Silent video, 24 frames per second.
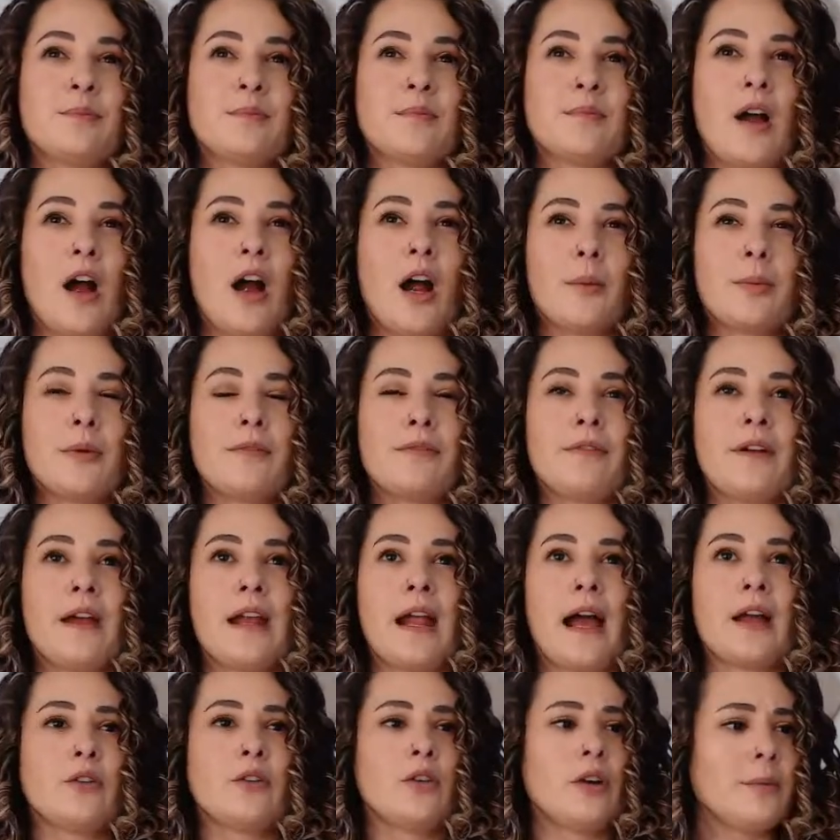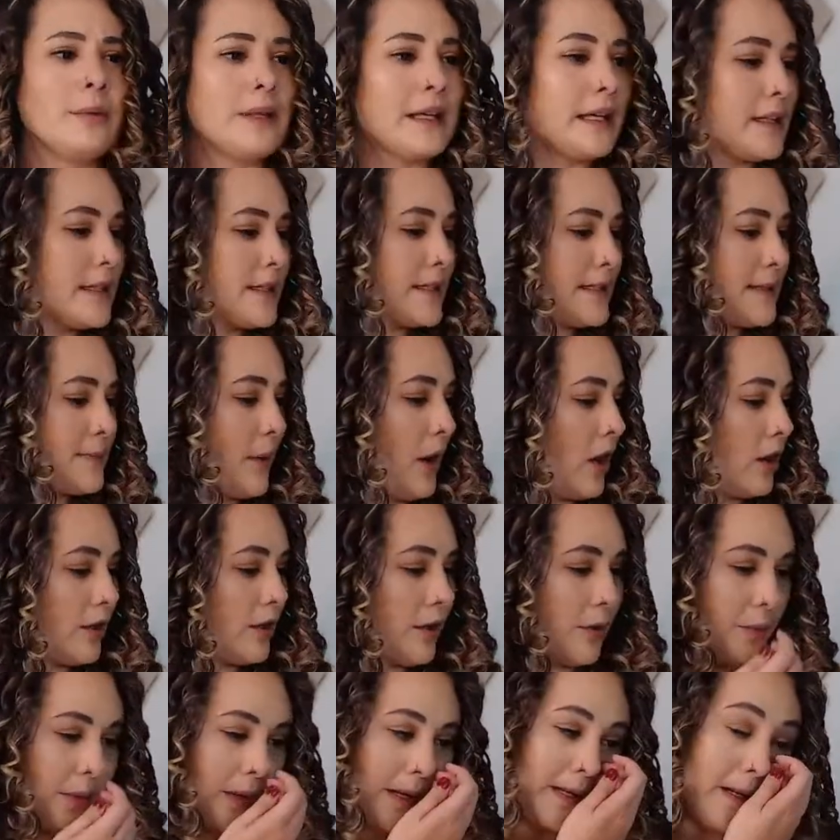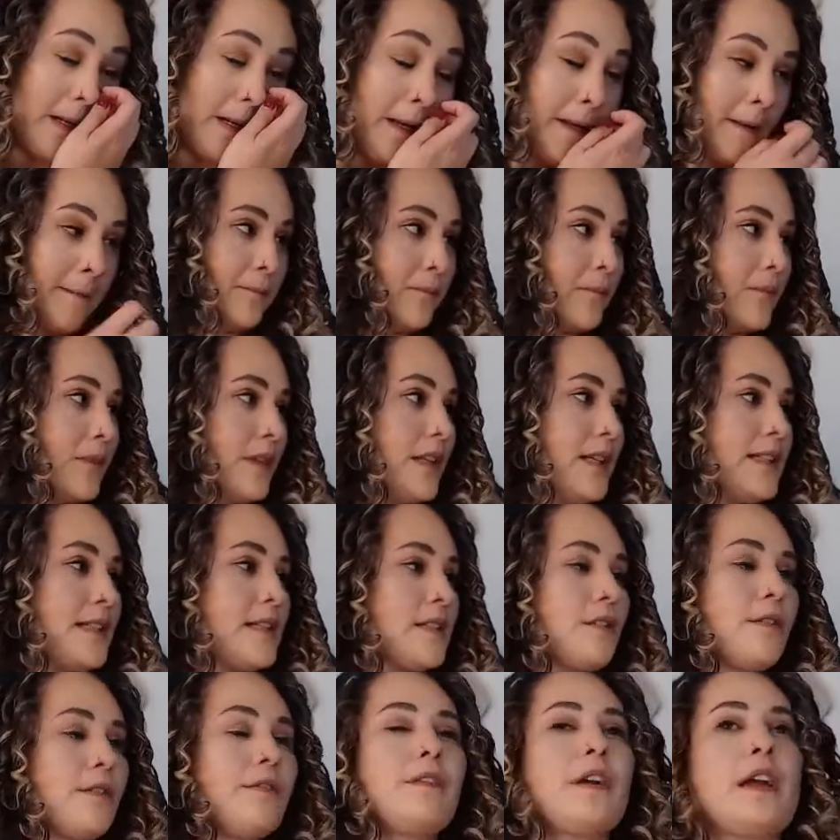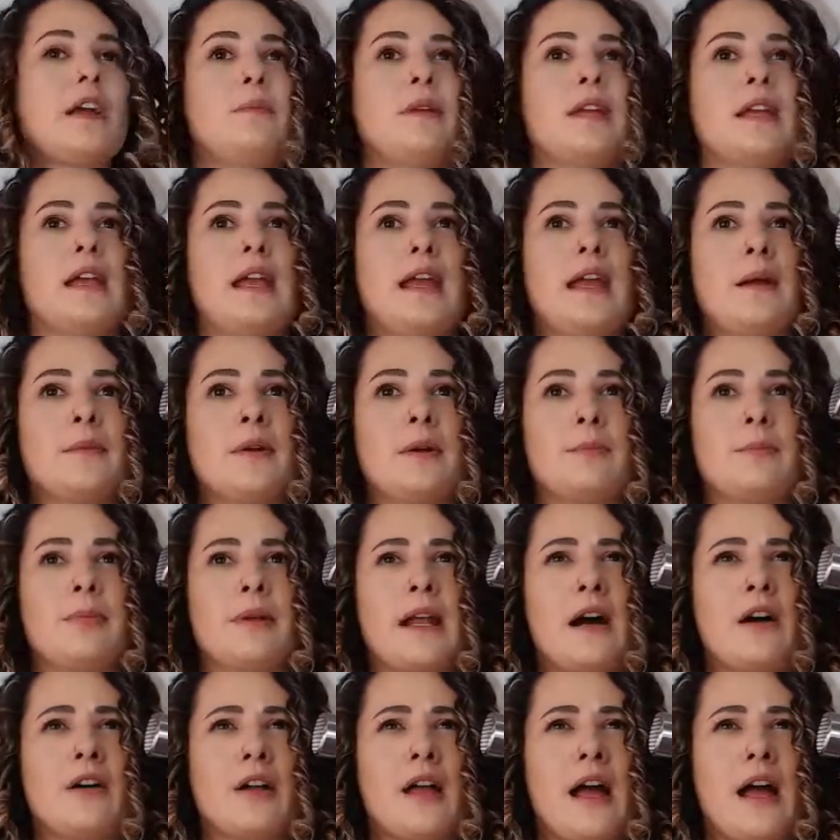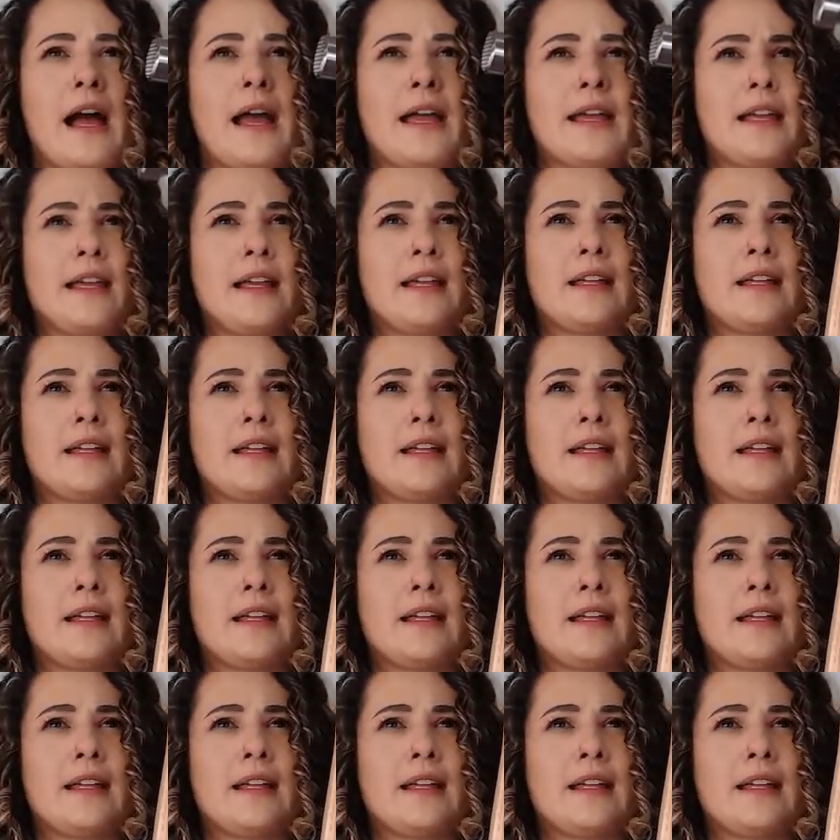Harbor Freight, I normally get a smaller one. This is a framing hammer, but I